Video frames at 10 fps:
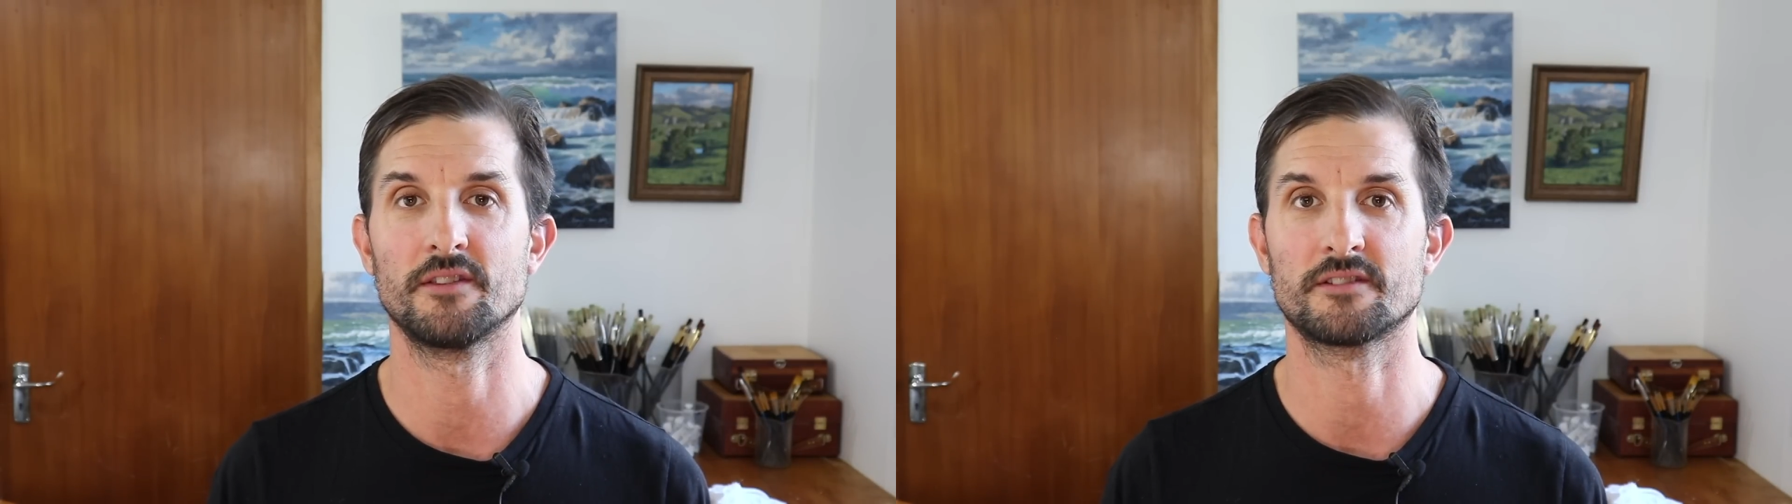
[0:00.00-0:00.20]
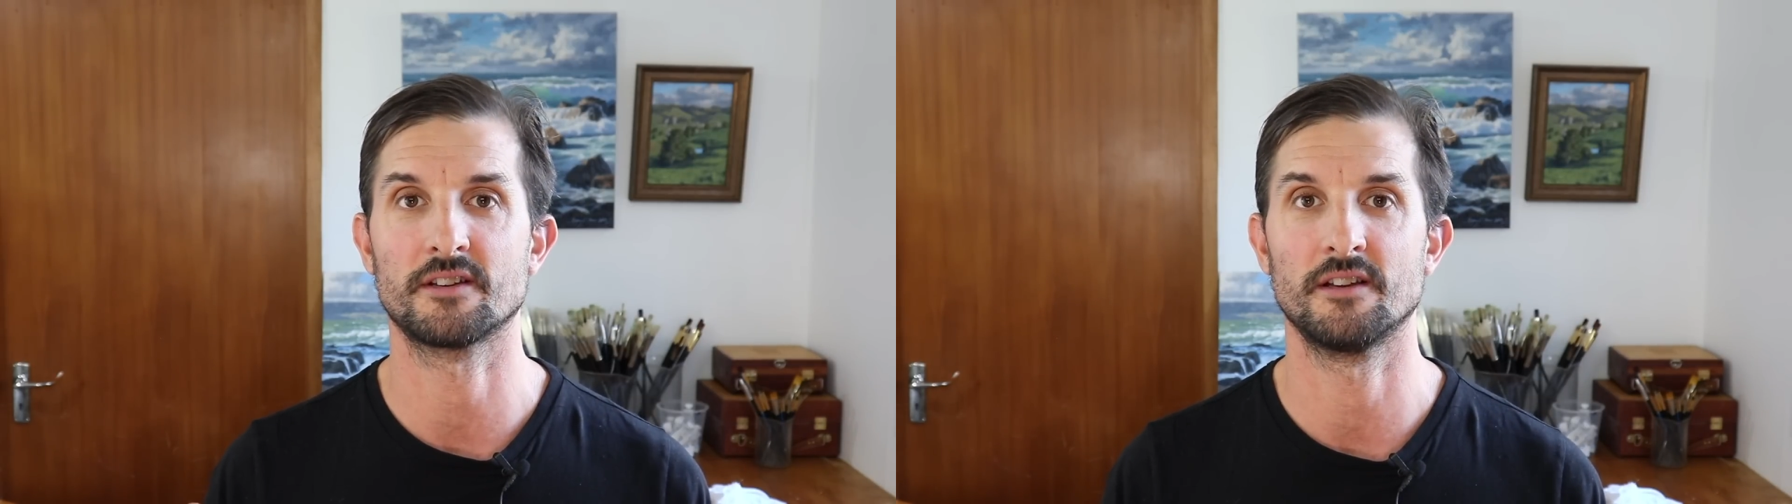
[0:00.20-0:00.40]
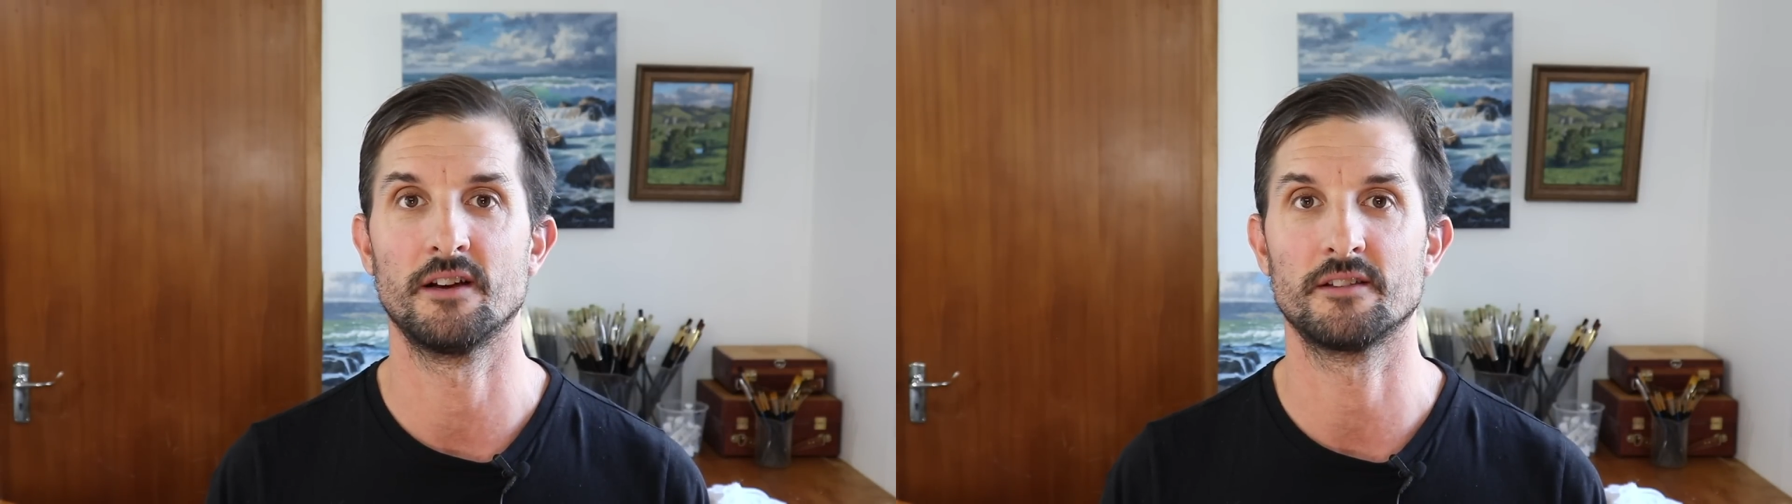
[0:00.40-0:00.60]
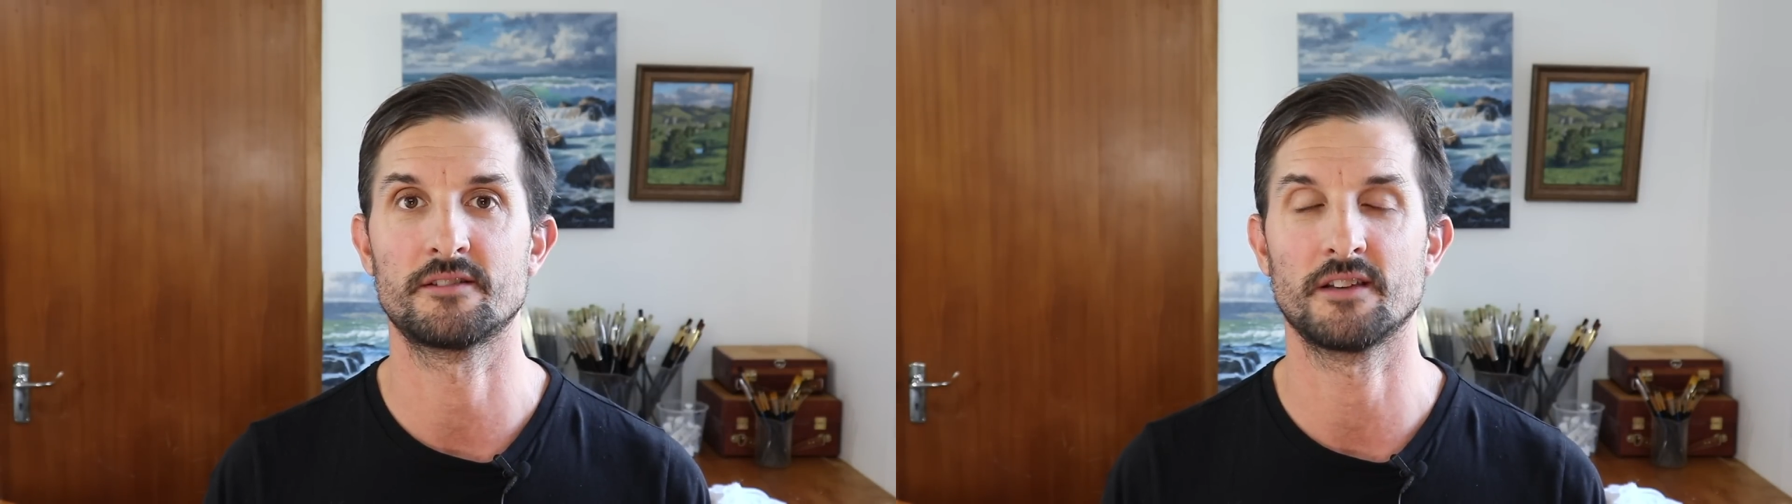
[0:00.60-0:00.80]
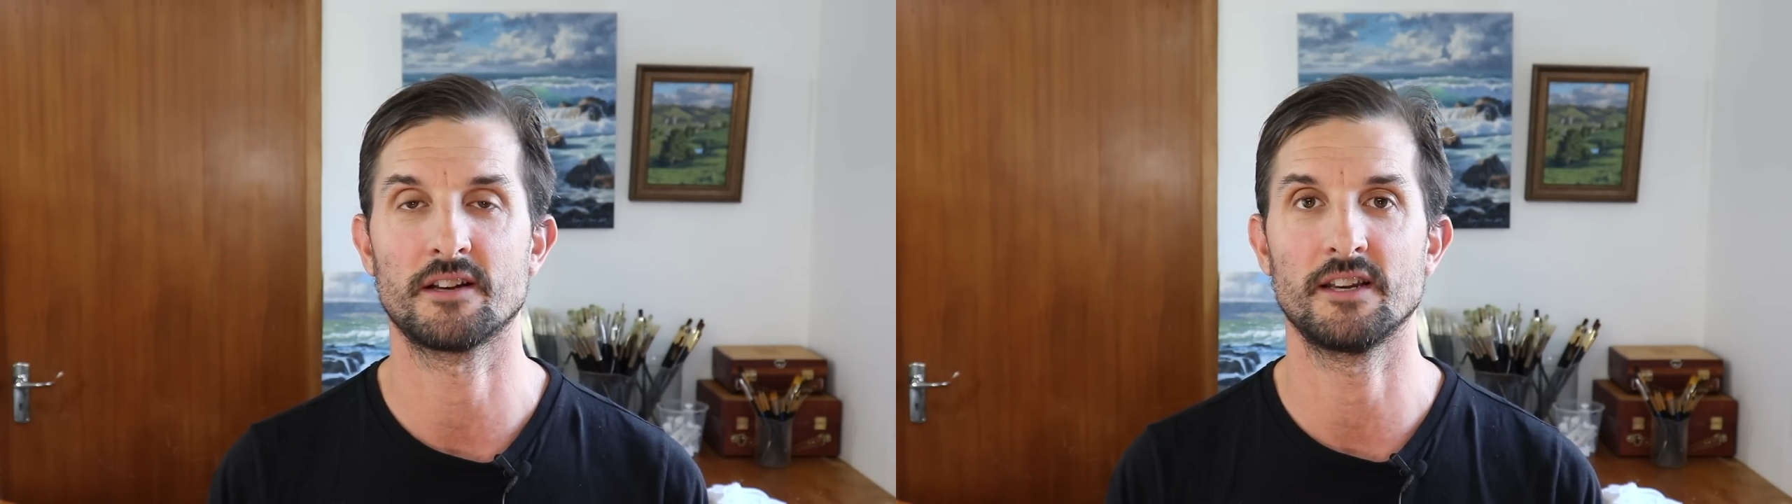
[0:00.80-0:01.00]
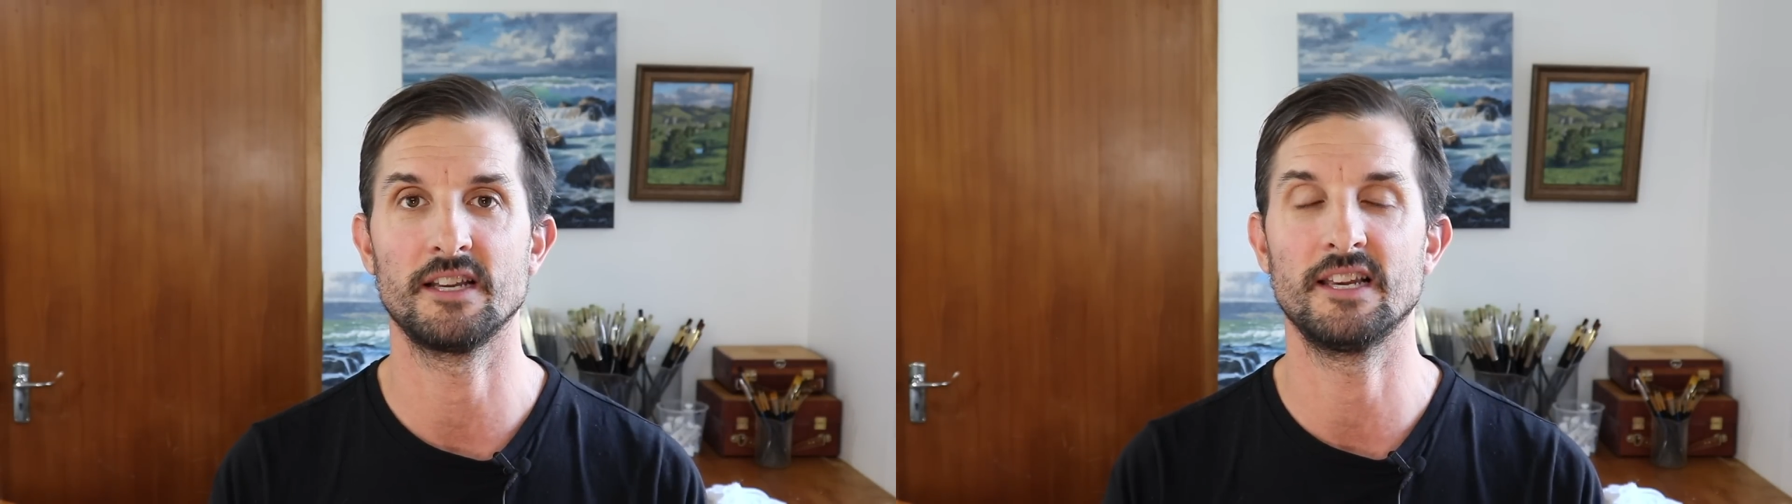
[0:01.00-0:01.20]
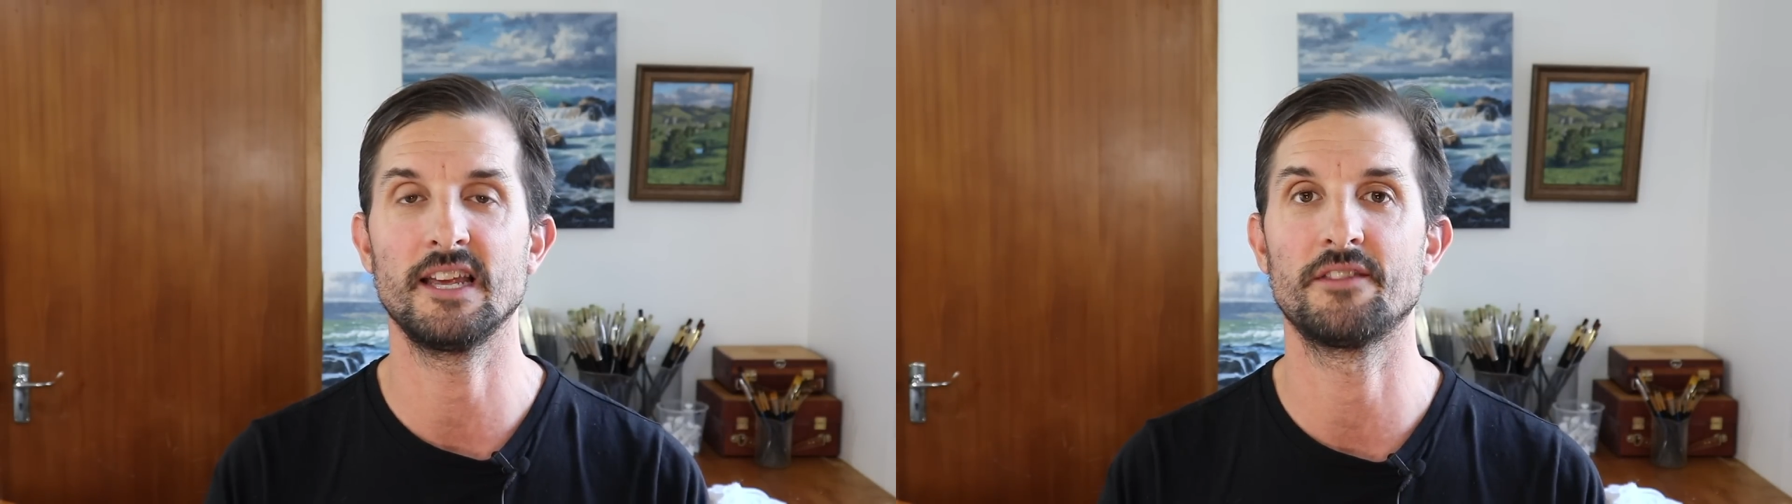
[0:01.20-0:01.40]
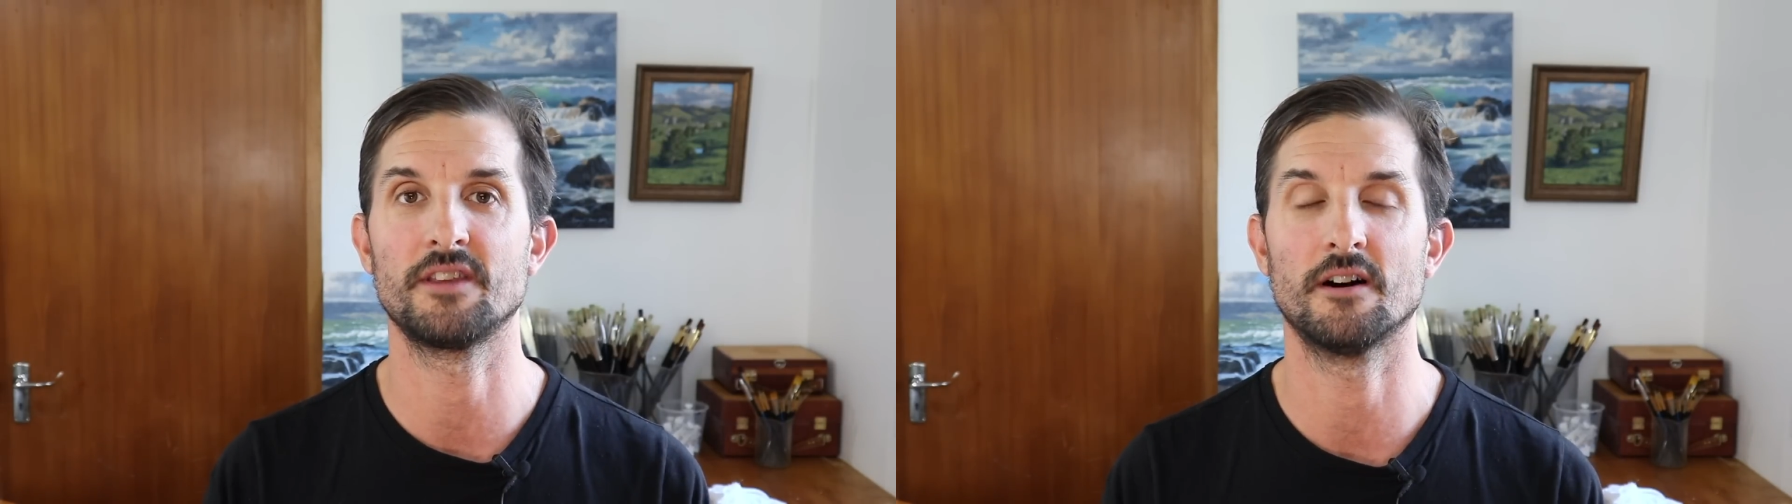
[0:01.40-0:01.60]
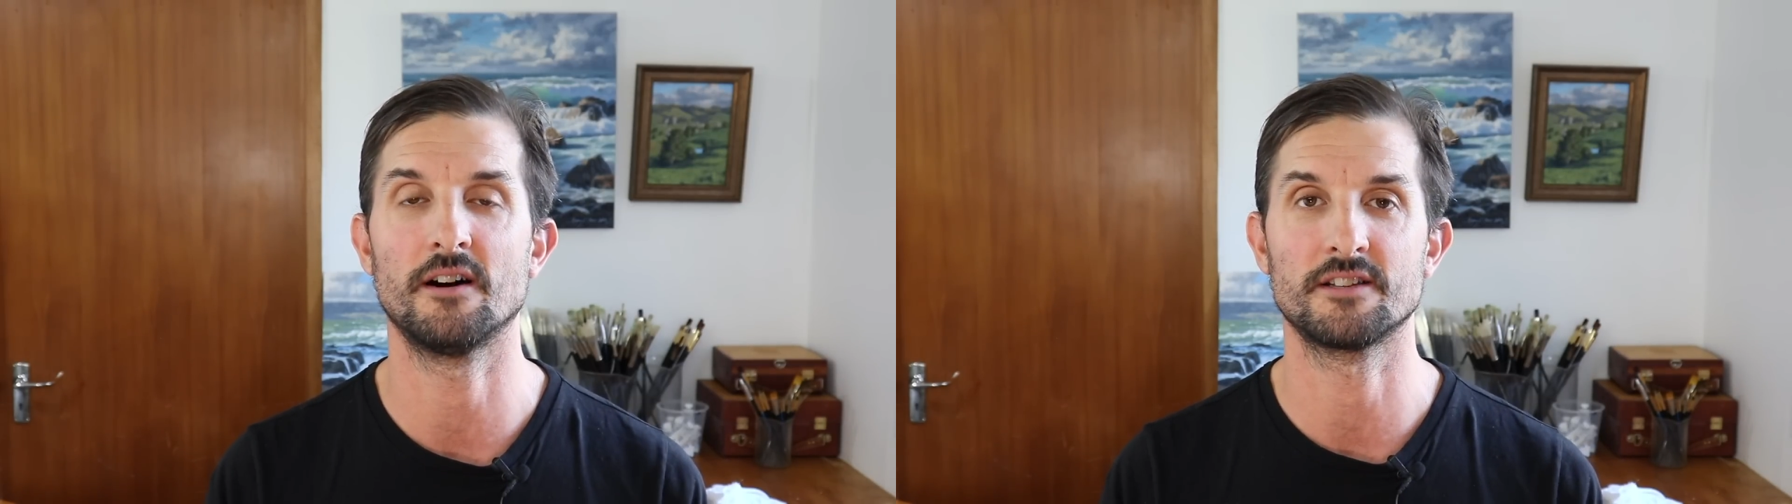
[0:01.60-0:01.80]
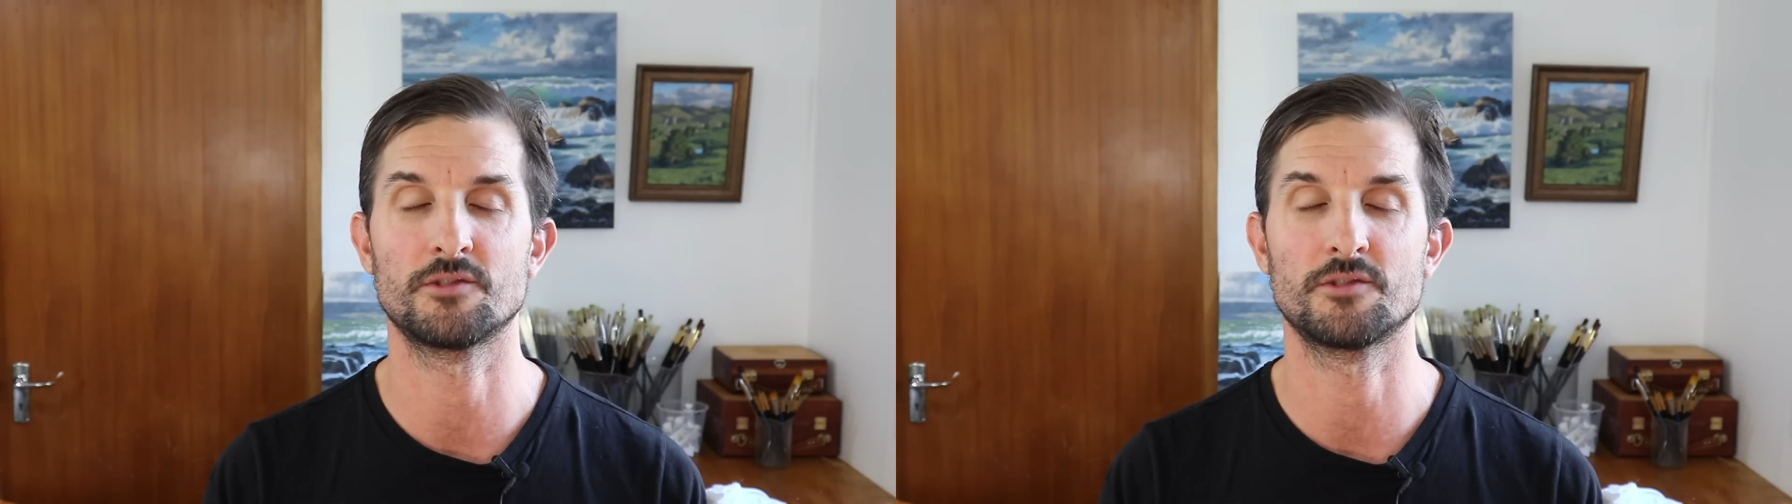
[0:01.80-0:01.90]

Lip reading: that's going to subtly lead the eye